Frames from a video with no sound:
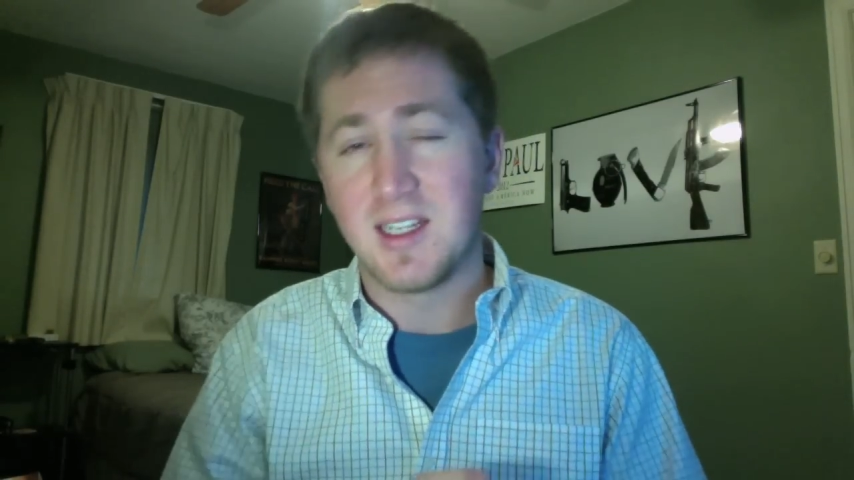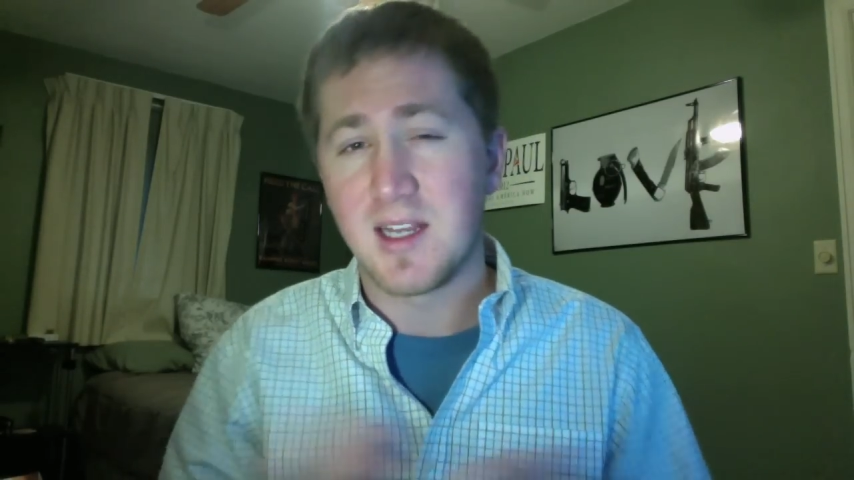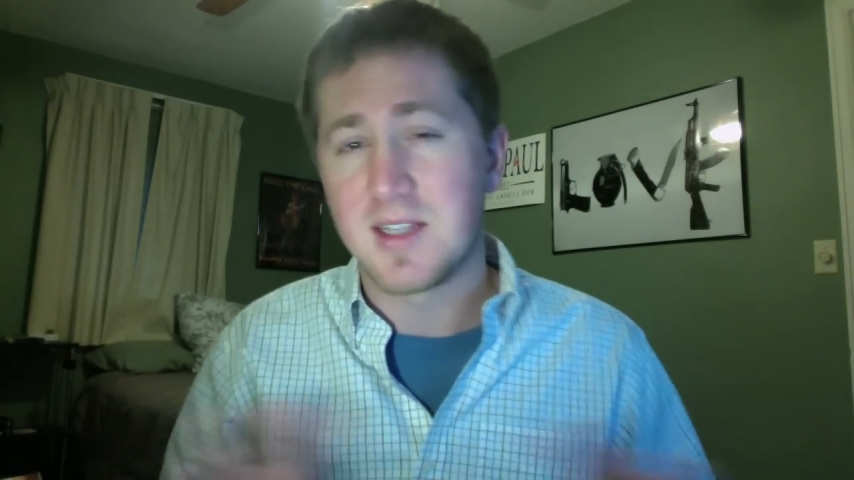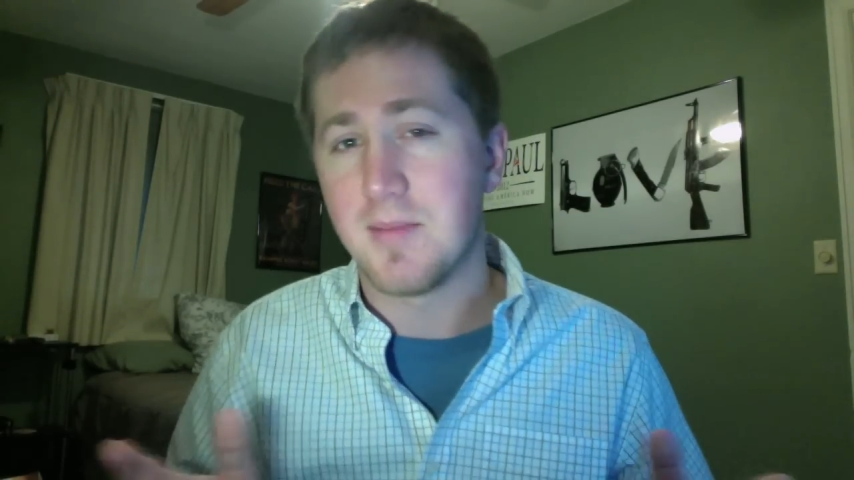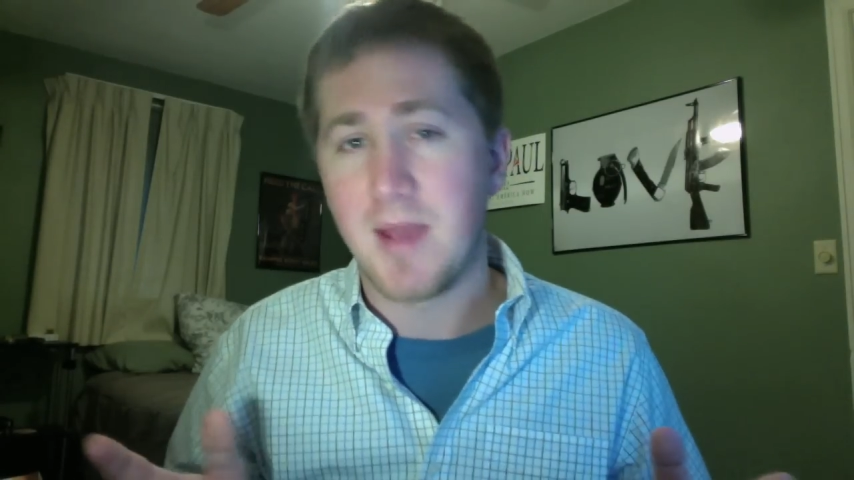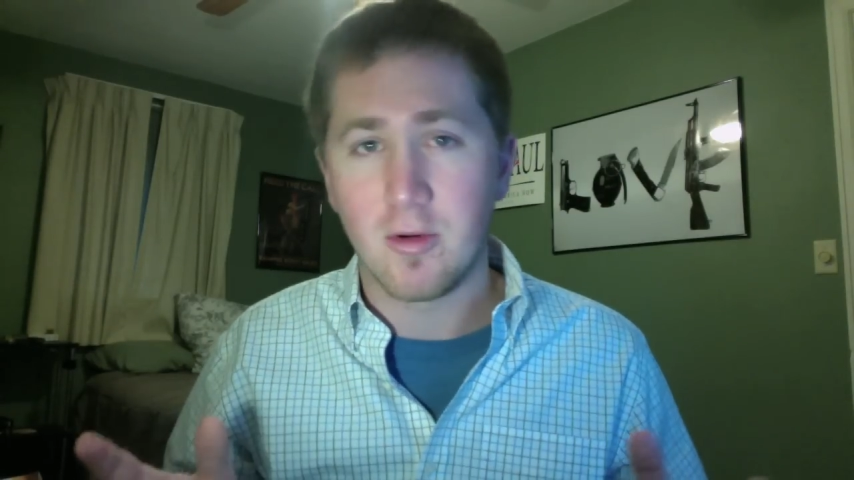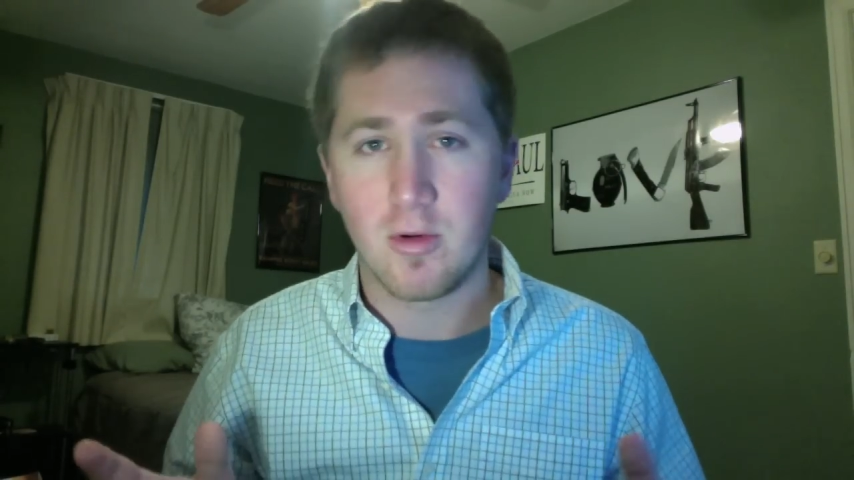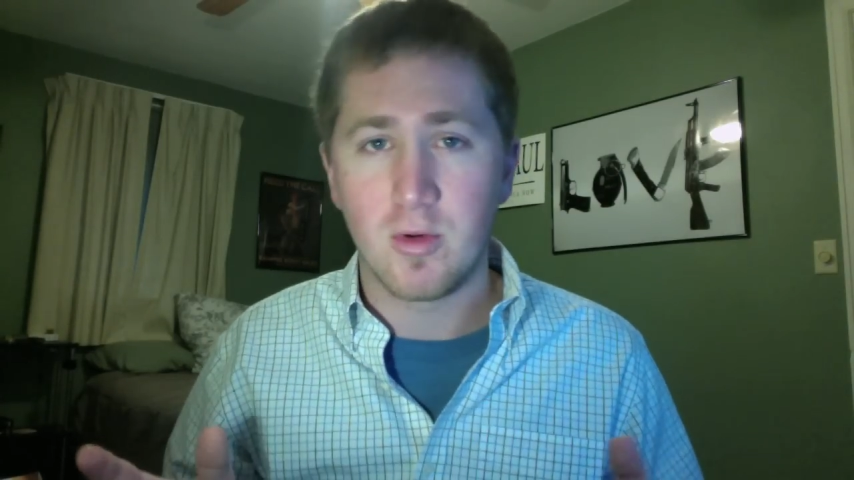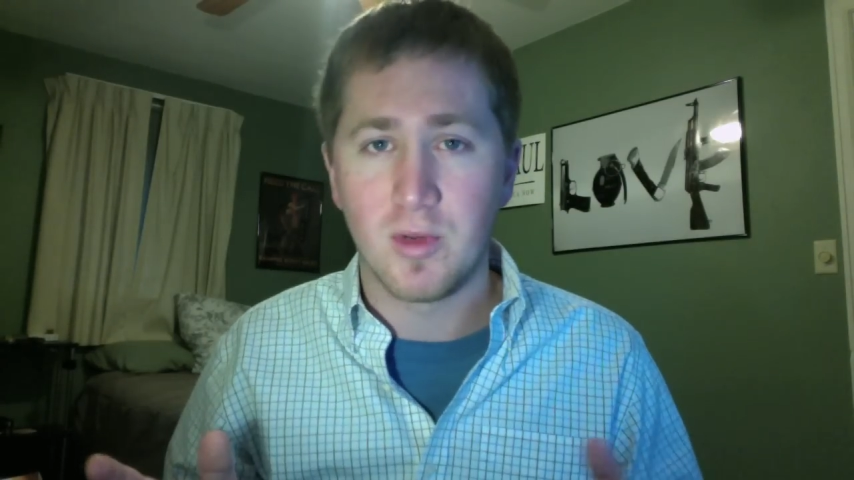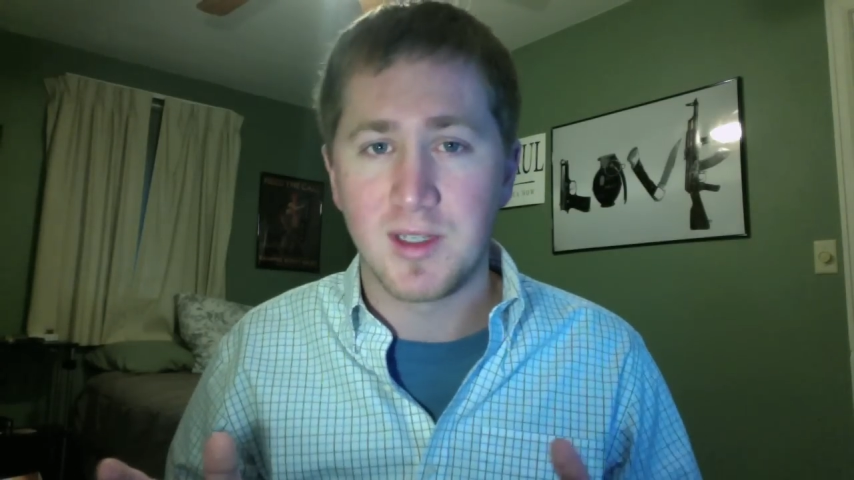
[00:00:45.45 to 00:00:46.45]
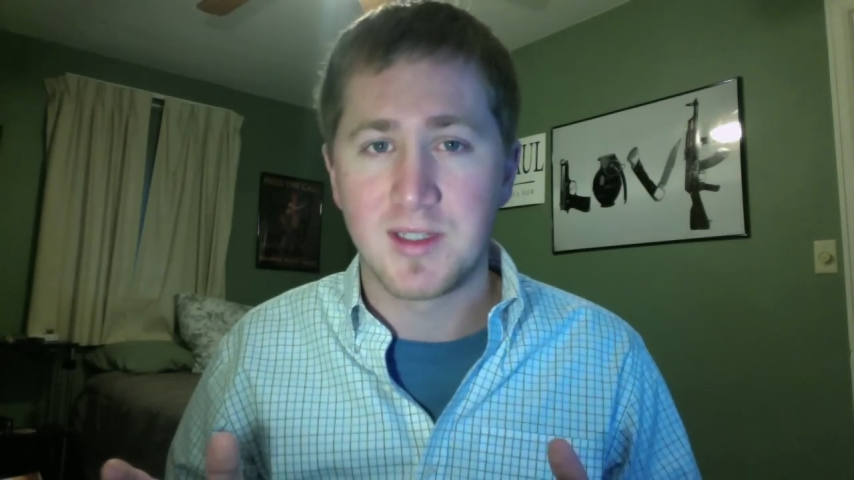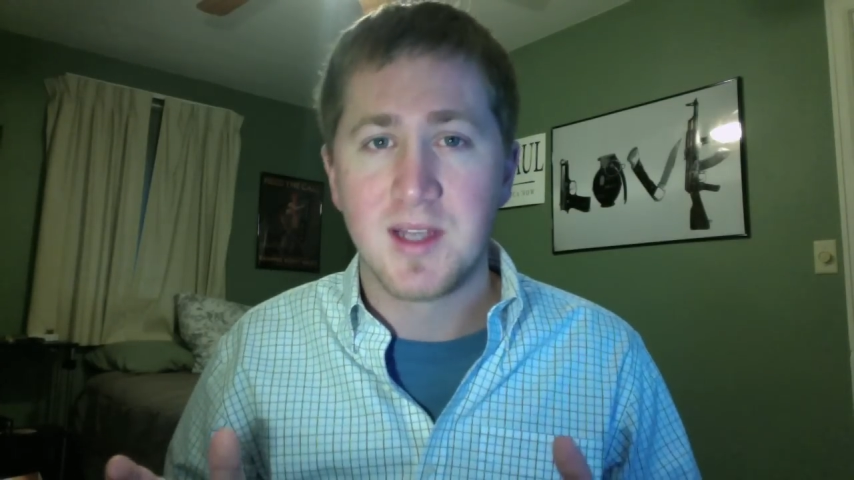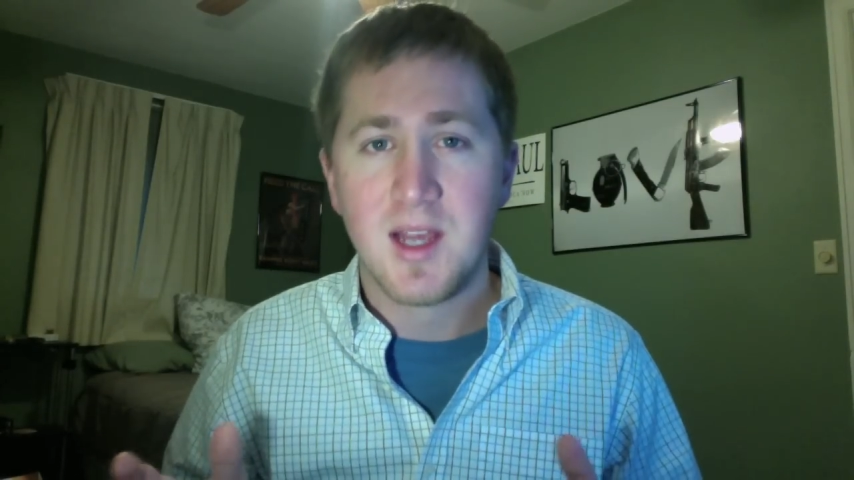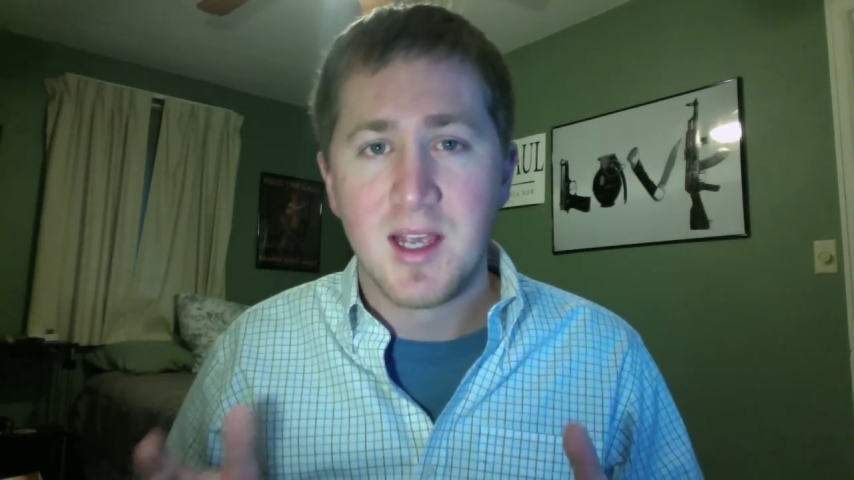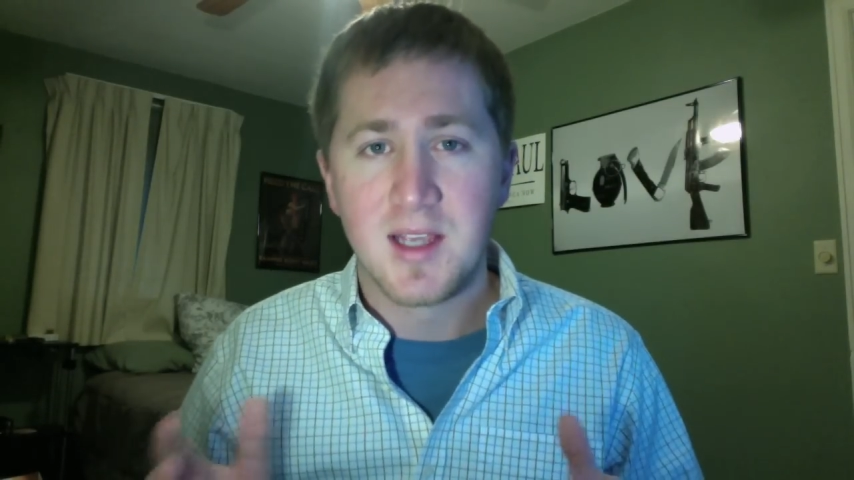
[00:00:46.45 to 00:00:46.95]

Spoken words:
it doesn't matter who it is.